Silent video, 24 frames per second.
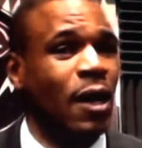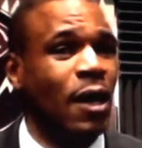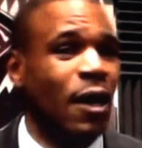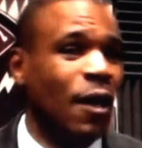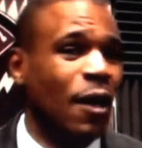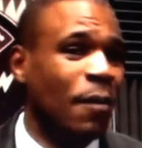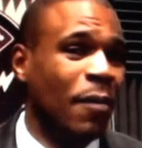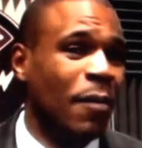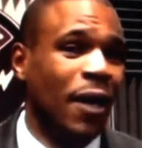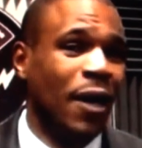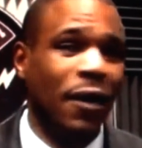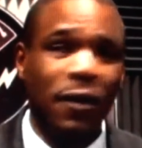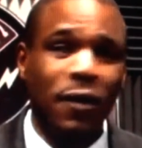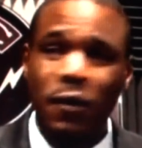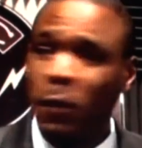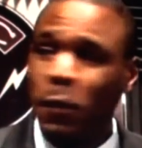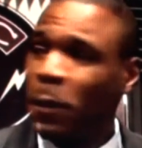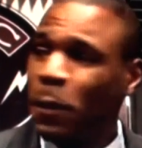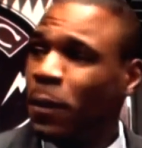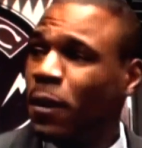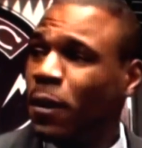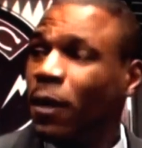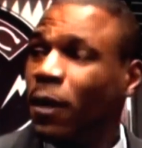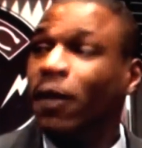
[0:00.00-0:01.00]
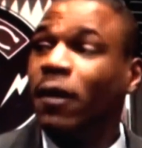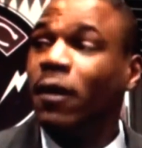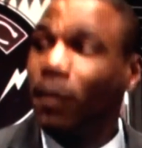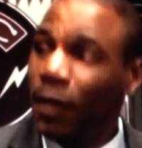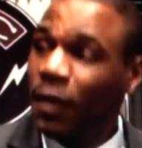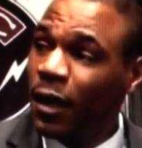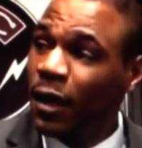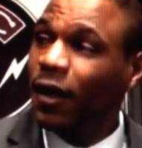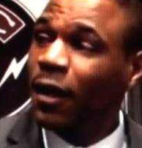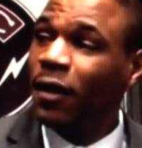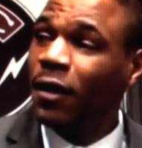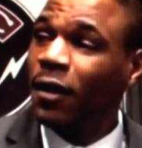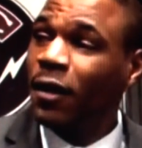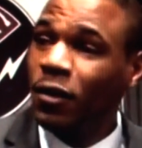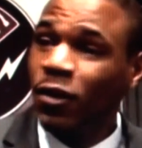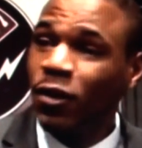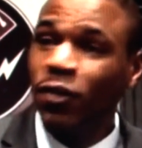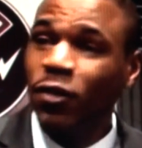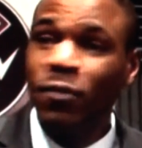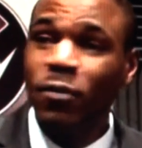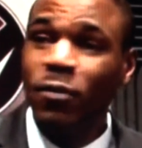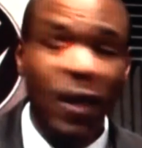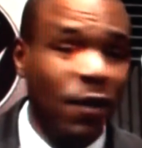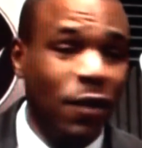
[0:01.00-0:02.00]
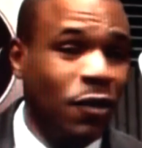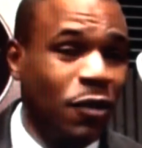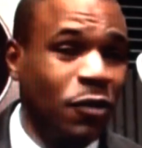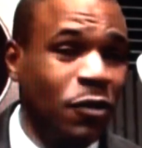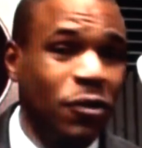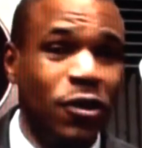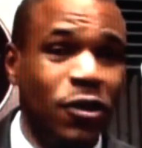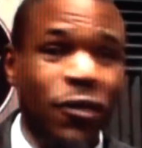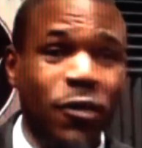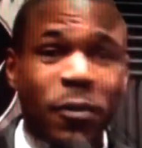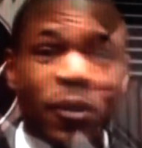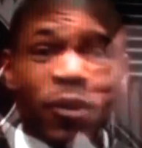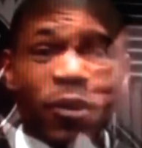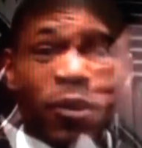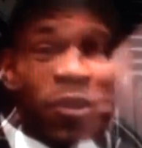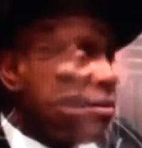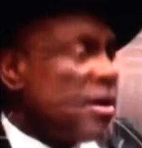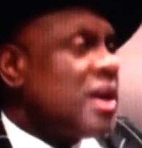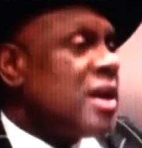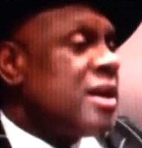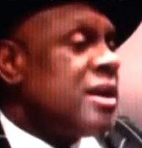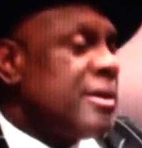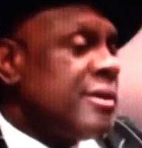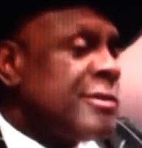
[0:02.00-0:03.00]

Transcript: that'll motivate you to learn yeah, you know my uncle took me to saw right.